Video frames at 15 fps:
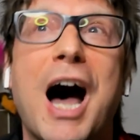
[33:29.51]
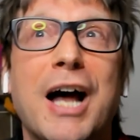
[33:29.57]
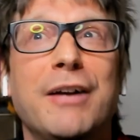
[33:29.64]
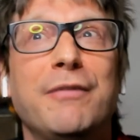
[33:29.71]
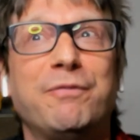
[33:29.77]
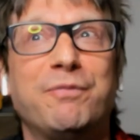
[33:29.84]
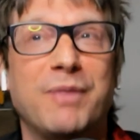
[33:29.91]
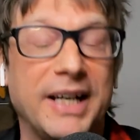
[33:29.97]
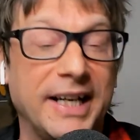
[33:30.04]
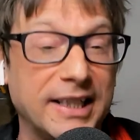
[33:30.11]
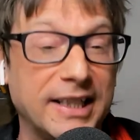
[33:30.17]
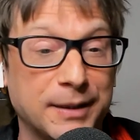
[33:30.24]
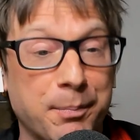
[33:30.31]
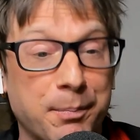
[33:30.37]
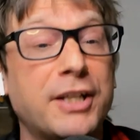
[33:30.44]
I'm, and
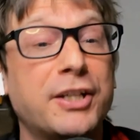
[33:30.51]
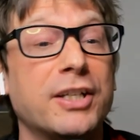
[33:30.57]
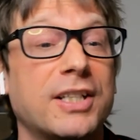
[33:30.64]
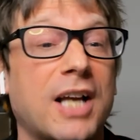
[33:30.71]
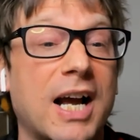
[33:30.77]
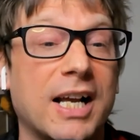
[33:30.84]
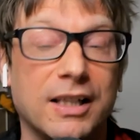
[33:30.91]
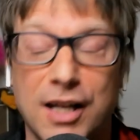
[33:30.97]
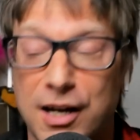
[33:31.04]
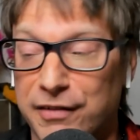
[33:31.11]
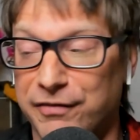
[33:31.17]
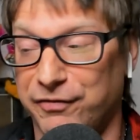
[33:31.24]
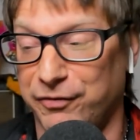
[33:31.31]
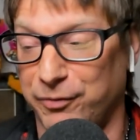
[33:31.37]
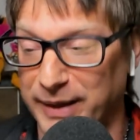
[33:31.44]
as much as I
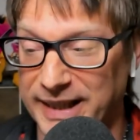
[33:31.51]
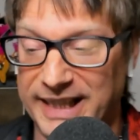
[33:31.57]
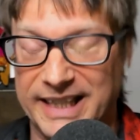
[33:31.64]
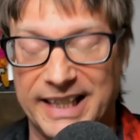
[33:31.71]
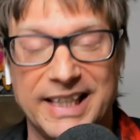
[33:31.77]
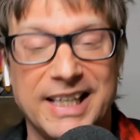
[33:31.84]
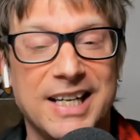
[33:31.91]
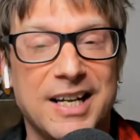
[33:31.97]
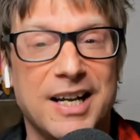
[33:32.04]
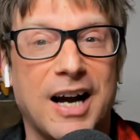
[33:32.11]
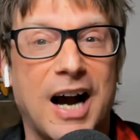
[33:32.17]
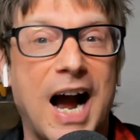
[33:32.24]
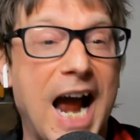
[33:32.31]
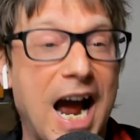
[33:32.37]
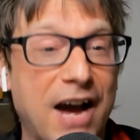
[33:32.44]
love reading,
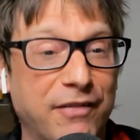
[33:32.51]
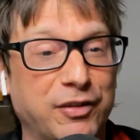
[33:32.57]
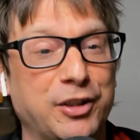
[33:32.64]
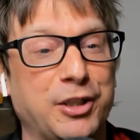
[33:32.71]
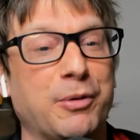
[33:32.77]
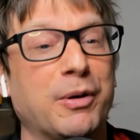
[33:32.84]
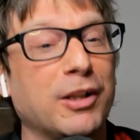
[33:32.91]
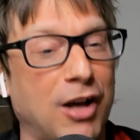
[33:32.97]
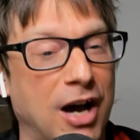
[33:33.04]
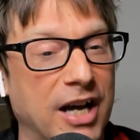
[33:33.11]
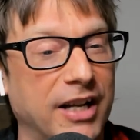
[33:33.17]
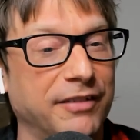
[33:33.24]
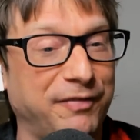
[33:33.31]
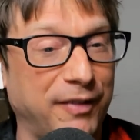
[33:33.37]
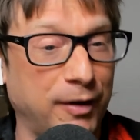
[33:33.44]
I have to do a
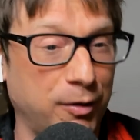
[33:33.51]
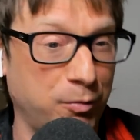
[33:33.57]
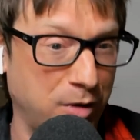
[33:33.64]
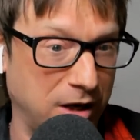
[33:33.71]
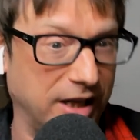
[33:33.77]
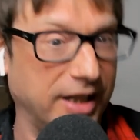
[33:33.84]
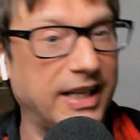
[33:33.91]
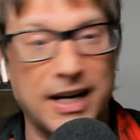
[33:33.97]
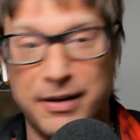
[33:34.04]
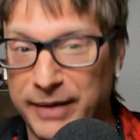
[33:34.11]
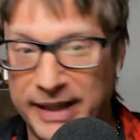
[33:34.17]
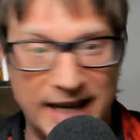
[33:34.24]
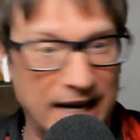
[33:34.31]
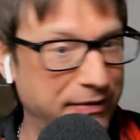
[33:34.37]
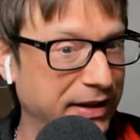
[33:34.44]
lot for work. I
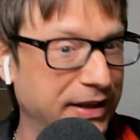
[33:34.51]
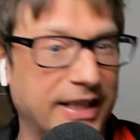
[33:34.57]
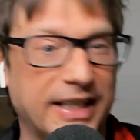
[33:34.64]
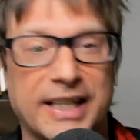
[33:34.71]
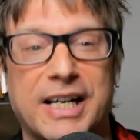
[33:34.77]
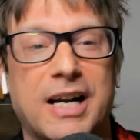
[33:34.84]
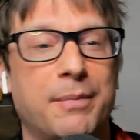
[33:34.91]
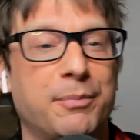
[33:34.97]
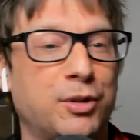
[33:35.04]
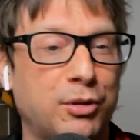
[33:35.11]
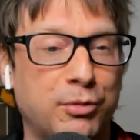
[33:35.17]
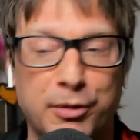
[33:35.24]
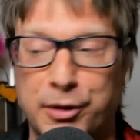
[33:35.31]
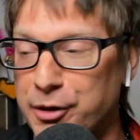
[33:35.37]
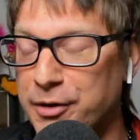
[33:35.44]
read everything that comes
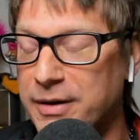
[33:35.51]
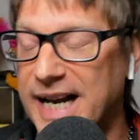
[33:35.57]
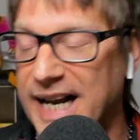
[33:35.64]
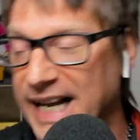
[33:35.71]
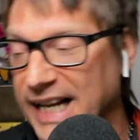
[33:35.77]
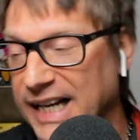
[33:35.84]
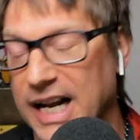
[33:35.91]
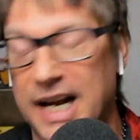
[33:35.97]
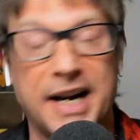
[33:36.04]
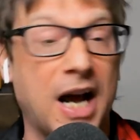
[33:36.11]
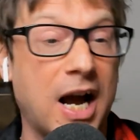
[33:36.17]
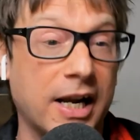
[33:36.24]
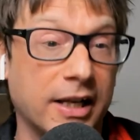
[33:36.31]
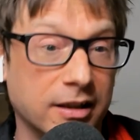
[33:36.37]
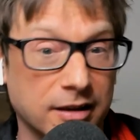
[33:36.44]
through and, and
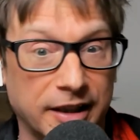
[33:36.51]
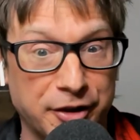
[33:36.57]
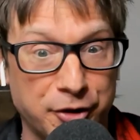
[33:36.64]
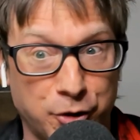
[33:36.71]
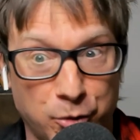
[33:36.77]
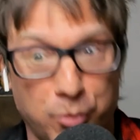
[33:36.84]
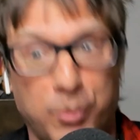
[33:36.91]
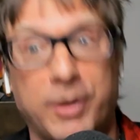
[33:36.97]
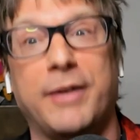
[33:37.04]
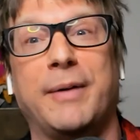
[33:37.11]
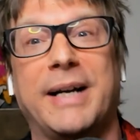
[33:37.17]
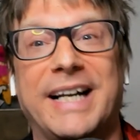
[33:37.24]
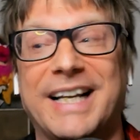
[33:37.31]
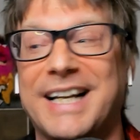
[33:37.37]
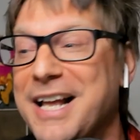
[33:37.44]
I enjoy
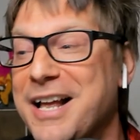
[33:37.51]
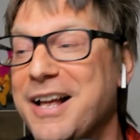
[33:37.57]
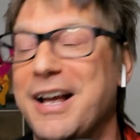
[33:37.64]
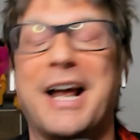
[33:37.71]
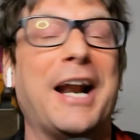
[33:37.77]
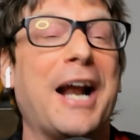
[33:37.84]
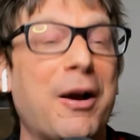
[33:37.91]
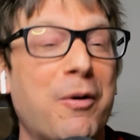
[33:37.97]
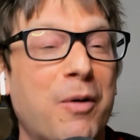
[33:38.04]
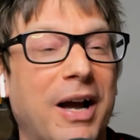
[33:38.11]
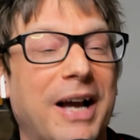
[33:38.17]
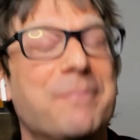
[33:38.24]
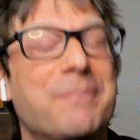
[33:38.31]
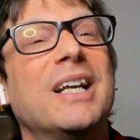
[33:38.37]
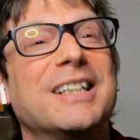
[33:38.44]
reading. And I
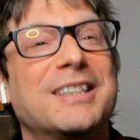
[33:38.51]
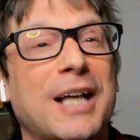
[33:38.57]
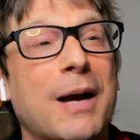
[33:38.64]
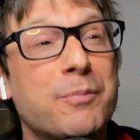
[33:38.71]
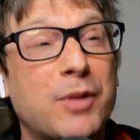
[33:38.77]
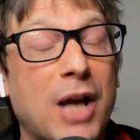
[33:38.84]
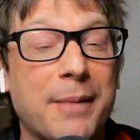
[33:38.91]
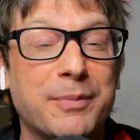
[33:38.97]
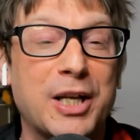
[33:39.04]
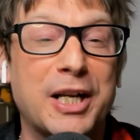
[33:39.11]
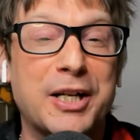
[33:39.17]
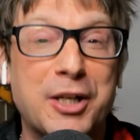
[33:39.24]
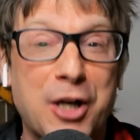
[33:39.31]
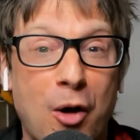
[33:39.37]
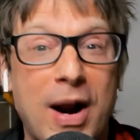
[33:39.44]
sometimes I
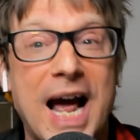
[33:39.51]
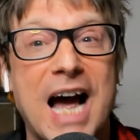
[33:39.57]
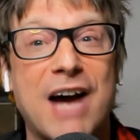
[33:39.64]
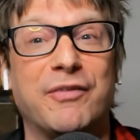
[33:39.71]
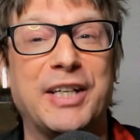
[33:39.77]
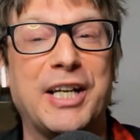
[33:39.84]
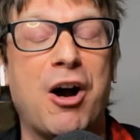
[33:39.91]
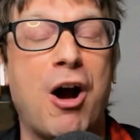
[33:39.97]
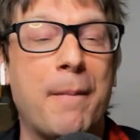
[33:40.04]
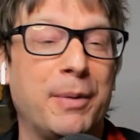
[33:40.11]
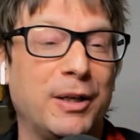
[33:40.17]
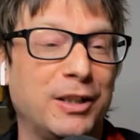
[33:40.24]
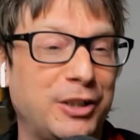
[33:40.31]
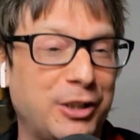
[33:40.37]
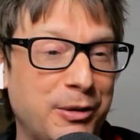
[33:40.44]
don't have the
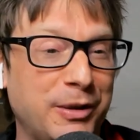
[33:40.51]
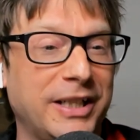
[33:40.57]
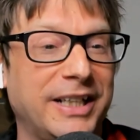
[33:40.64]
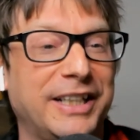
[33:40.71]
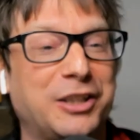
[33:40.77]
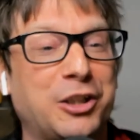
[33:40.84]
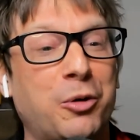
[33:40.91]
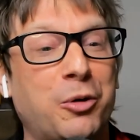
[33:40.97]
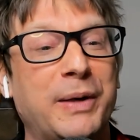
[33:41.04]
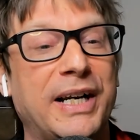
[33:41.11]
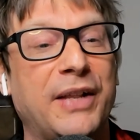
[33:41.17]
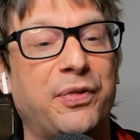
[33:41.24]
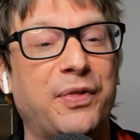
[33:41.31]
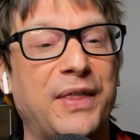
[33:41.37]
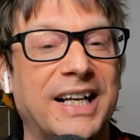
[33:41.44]
opportunity to
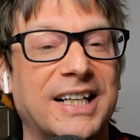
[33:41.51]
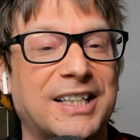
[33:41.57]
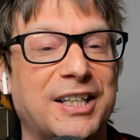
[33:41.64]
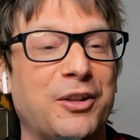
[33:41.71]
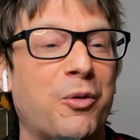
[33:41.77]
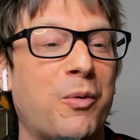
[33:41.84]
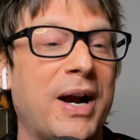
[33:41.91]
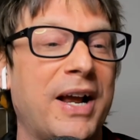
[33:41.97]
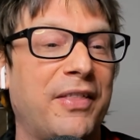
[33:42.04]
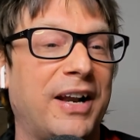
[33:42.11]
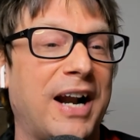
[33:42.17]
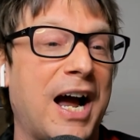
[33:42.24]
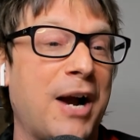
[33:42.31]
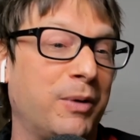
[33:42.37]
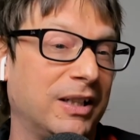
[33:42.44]
read things in the way
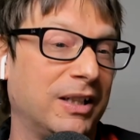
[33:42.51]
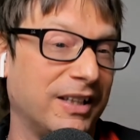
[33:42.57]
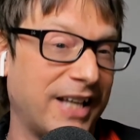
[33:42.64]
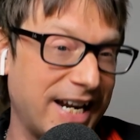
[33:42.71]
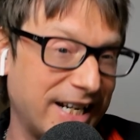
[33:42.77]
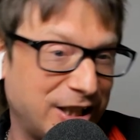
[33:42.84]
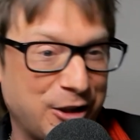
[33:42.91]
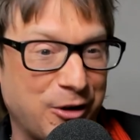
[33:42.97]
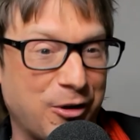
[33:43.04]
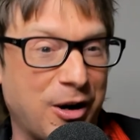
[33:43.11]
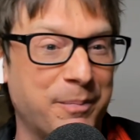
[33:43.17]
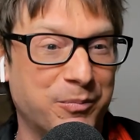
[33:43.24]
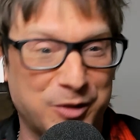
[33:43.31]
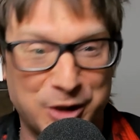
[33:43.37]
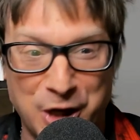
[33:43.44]
that I would like to.
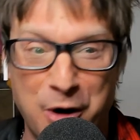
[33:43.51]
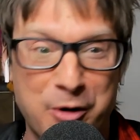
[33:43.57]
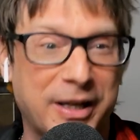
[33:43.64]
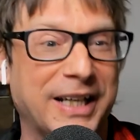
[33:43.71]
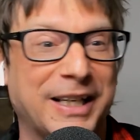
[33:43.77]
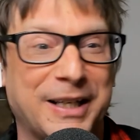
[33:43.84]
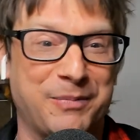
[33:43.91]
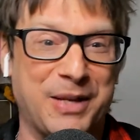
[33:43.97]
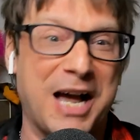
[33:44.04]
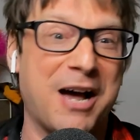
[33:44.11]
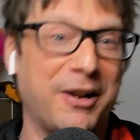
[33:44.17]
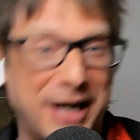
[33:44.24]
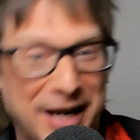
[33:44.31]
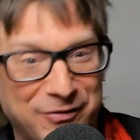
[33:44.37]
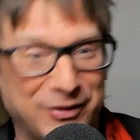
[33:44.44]
I'm choking them
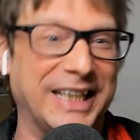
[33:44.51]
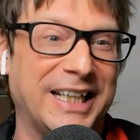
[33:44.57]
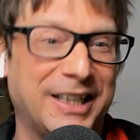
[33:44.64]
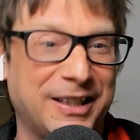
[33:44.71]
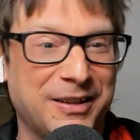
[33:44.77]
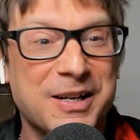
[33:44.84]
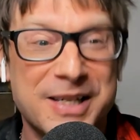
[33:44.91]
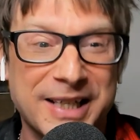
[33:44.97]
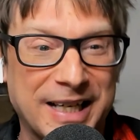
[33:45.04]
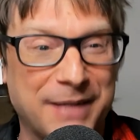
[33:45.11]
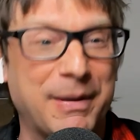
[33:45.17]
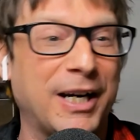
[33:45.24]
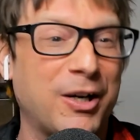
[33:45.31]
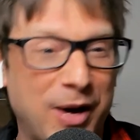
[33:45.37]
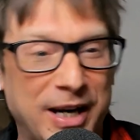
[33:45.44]
down. I have to get get
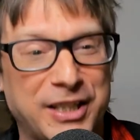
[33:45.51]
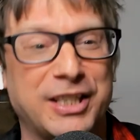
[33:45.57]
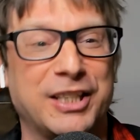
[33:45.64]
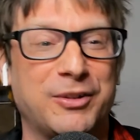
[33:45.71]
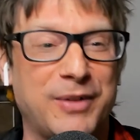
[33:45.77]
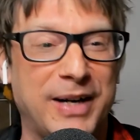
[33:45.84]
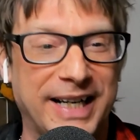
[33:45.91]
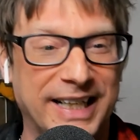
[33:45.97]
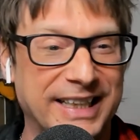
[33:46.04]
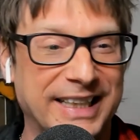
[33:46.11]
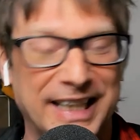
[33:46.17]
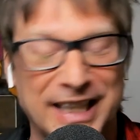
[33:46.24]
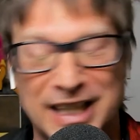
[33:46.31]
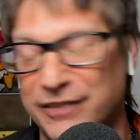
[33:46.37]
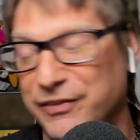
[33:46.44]
my questions ready, get
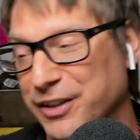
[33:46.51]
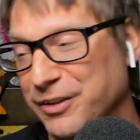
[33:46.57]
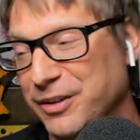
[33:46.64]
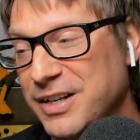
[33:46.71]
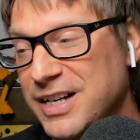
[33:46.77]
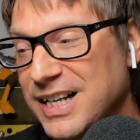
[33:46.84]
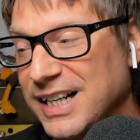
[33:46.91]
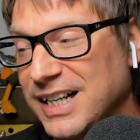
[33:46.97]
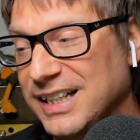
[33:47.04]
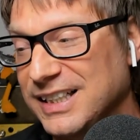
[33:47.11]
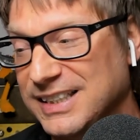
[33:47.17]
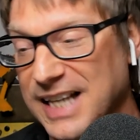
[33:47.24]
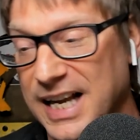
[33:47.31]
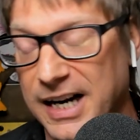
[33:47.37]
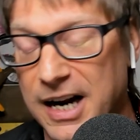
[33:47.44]
the interview
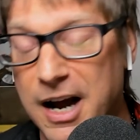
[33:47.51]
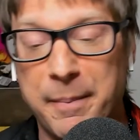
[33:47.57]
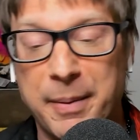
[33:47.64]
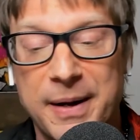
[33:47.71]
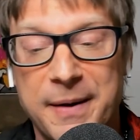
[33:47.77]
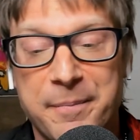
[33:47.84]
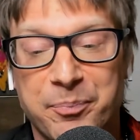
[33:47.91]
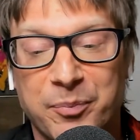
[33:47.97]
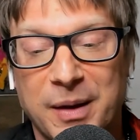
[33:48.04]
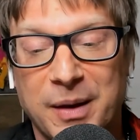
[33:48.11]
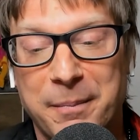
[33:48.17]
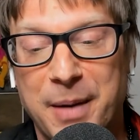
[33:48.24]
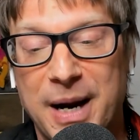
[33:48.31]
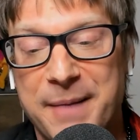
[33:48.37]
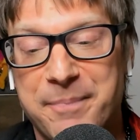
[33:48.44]
set up.
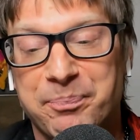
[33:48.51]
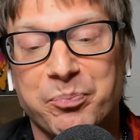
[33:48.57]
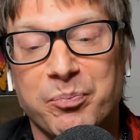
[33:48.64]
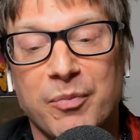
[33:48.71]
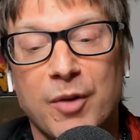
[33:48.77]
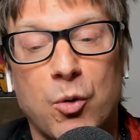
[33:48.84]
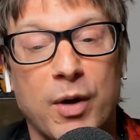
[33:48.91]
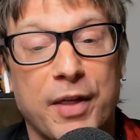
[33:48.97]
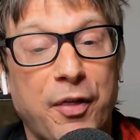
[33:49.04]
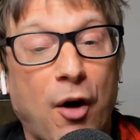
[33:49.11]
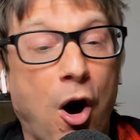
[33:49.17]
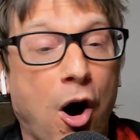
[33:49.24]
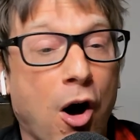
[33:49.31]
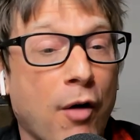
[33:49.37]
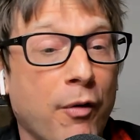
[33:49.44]
But with
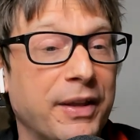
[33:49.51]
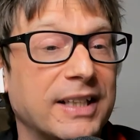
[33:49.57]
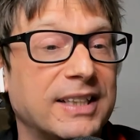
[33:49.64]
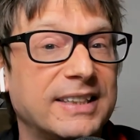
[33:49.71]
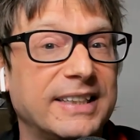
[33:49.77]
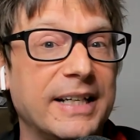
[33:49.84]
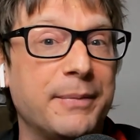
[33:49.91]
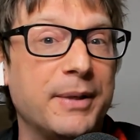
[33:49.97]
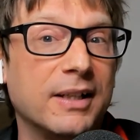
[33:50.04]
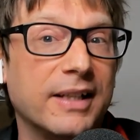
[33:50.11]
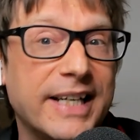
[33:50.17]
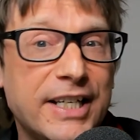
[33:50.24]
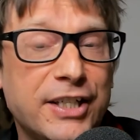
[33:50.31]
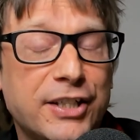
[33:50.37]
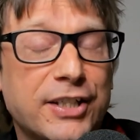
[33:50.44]
all this
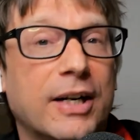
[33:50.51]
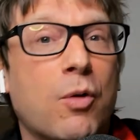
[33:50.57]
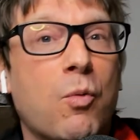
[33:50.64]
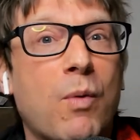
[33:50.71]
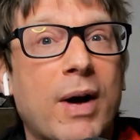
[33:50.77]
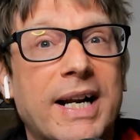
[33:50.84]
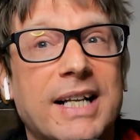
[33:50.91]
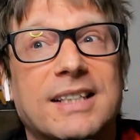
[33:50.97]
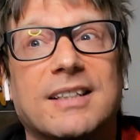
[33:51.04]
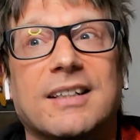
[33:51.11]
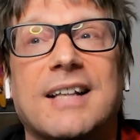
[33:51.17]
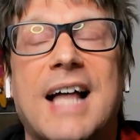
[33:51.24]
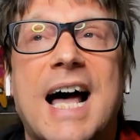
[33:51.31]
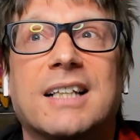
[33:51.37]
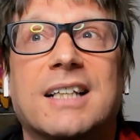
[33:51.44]
stimulation, when is the
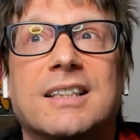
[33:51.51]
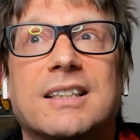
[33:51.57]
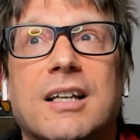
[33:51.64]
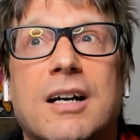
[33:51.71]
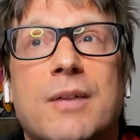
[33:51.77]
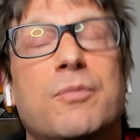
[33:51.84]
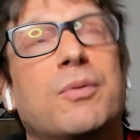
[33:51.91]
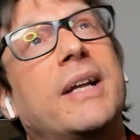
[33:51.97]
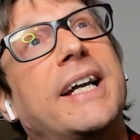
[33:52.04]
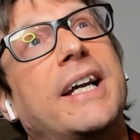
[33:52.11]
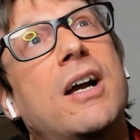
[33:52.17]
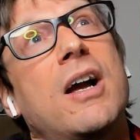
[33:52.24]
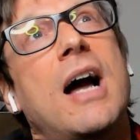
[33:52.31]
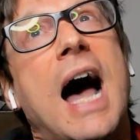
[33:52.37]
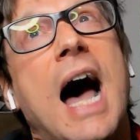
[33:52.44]
last time,
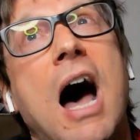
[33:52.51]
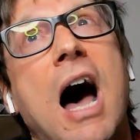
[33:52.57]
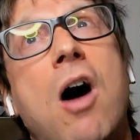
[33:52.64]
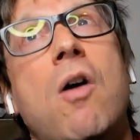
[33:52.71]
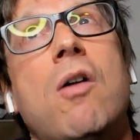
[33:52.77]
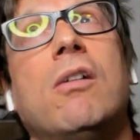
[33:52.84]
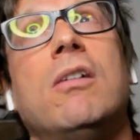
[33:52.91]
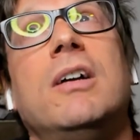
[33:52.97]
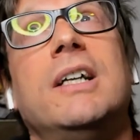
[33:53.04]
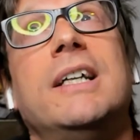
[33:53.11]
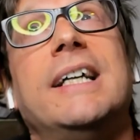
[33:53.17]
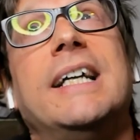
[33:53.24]
like, how